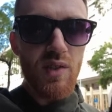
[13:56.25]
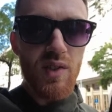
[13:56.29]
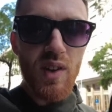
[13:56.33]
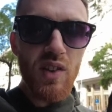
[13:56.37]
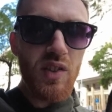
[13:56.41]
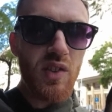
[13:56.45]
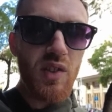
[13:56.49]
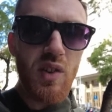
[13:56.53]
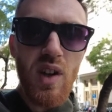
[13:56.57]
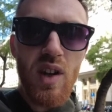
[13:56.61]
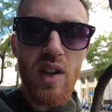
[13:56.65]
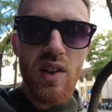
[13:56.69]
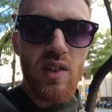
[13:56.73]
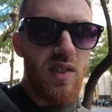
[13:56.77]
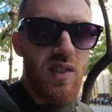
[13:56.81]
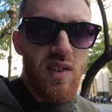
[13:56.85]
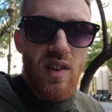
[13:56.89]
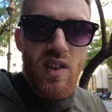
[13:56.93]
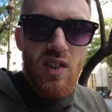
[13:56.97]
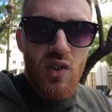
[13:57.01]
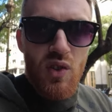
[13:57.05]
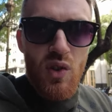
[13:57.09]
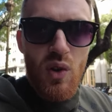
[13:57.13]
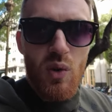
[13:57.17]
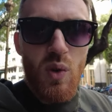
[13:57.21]
Isn't it,
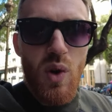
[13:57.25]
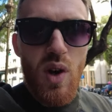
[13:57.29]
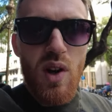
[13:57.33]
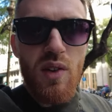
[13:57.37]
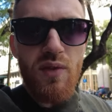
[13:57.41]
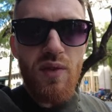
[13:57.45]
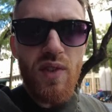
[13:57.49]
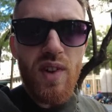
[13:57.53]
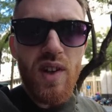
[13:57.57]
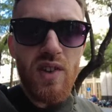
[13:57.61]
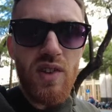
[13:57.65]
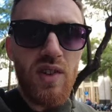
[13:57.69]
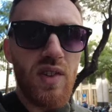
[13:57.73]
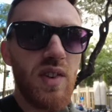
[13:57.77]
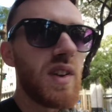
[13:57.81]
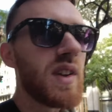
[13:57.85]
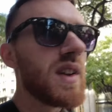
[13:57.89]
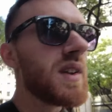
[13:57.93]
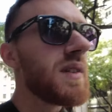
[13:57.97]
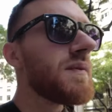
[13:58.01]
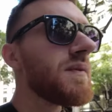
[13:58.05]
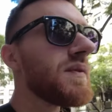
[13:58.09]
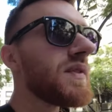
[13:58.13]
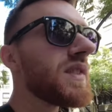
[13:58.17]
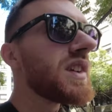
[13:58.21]
it's not worth it.
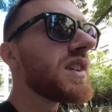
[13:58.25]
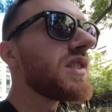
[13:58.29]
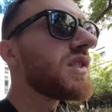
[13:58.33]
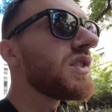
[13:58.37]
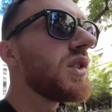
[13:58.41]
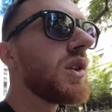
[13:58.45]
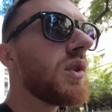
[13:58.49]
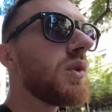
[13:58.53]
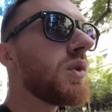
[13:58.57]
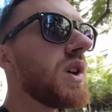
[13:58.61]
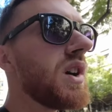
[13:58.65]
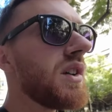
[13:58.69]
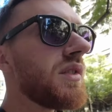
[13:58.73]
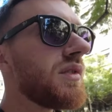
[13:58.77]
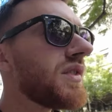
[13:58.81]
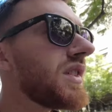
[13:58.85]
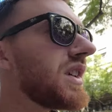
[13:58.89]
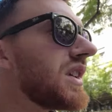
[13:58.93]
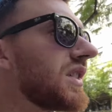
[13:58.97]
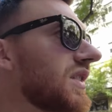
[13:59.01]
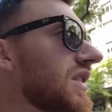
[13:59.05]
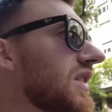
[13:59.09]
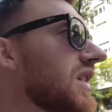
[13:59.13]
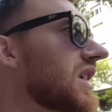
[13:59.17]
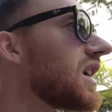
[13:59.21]
It's not worth
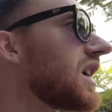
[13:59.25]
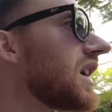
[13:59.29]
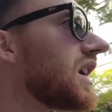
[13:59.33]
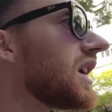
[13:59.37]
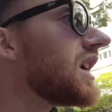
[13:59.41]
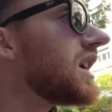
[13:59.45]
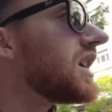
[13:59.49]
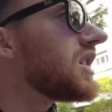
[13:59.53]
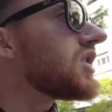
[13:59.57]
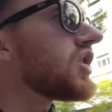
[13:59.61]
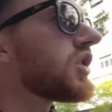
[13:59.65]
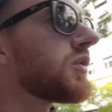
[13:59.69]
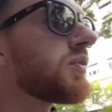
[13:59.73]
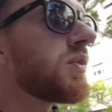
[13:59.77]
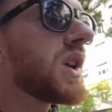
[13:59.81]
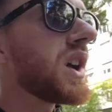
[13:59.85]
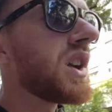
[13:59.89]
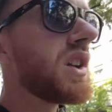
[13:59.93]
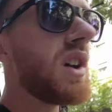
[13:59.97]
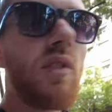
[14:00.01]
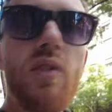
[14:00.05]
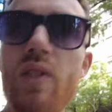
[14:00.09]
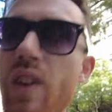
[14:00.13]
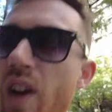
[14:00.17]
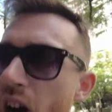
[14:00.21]
it. Just bring
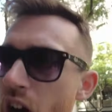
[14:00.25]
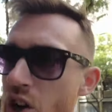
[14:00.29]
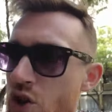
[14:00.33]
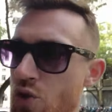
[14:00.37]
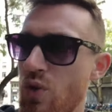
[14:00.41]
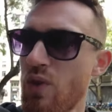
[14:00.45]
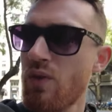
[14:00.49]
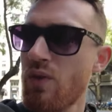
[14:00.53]
enough cash